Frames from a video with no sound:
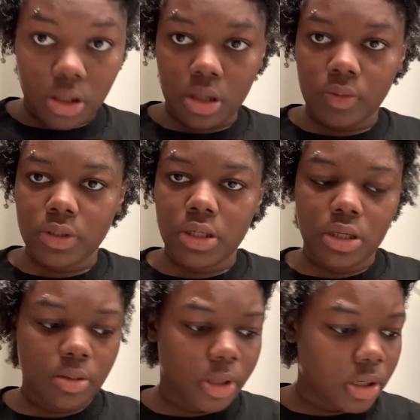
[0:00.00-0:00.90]
I was looking
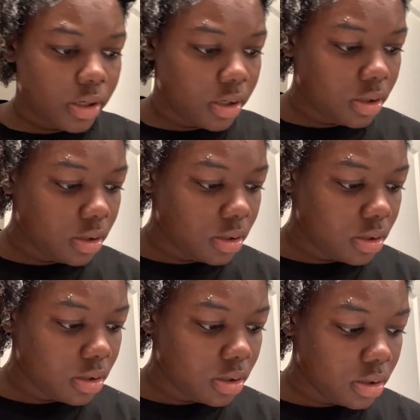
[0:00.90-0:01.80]
at my hair.
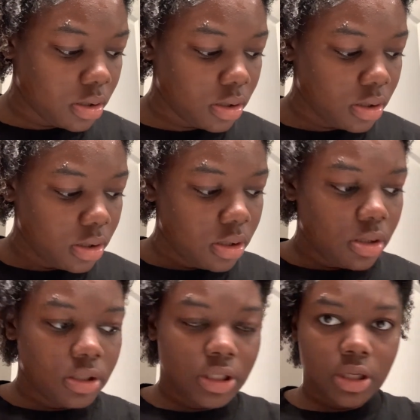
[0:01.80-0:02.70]

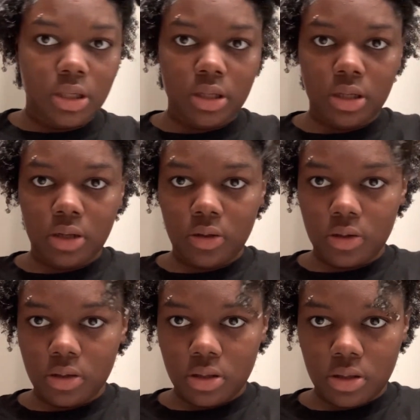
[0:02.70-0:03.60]
See,
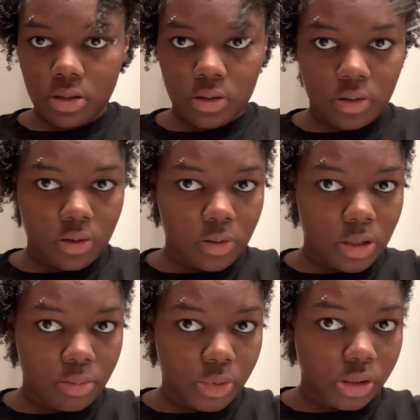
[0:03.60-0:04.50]
not
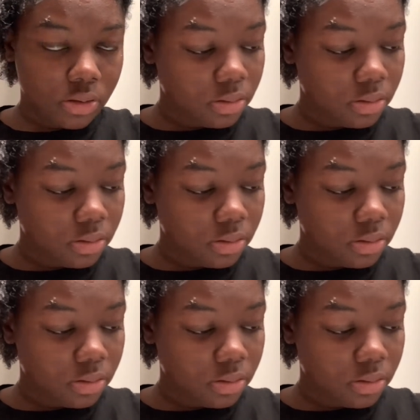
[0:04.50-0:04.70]
that much.